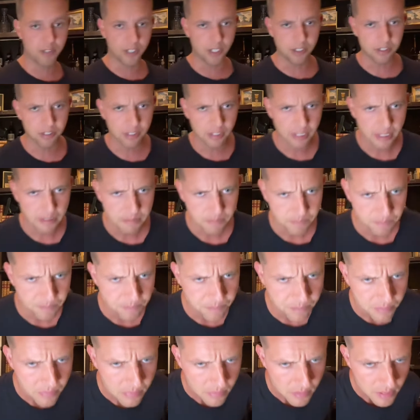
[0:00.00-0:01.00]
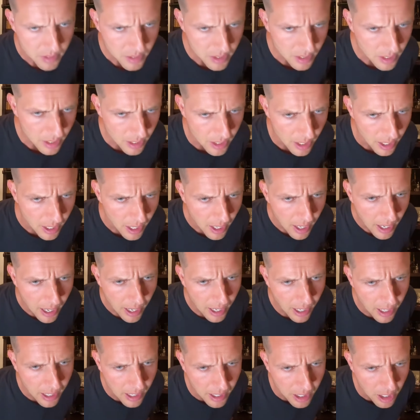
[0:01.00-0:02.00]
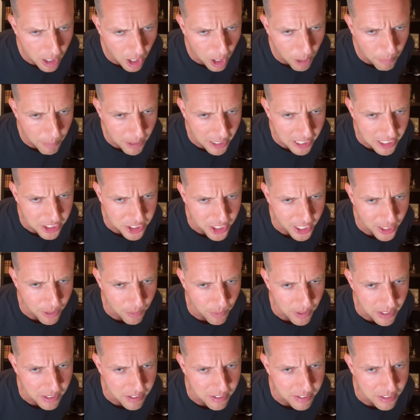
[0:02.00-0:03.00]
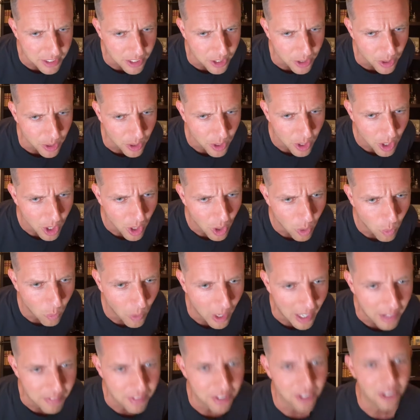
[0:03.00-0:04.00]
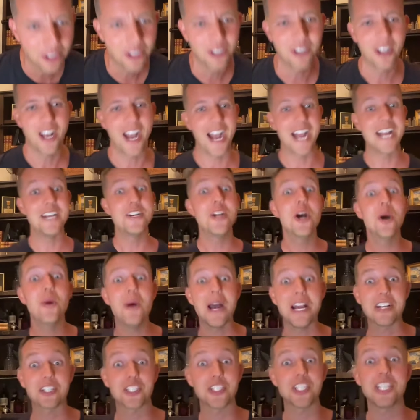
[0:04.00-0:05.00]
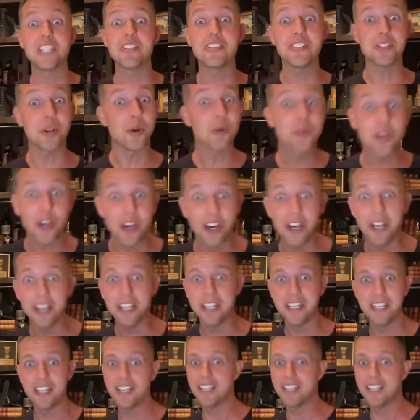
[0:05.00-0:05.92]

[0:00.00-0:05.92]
1st. Oh my gosh, I can't wait to see your wife's haul. I know, Ashley, it's so good.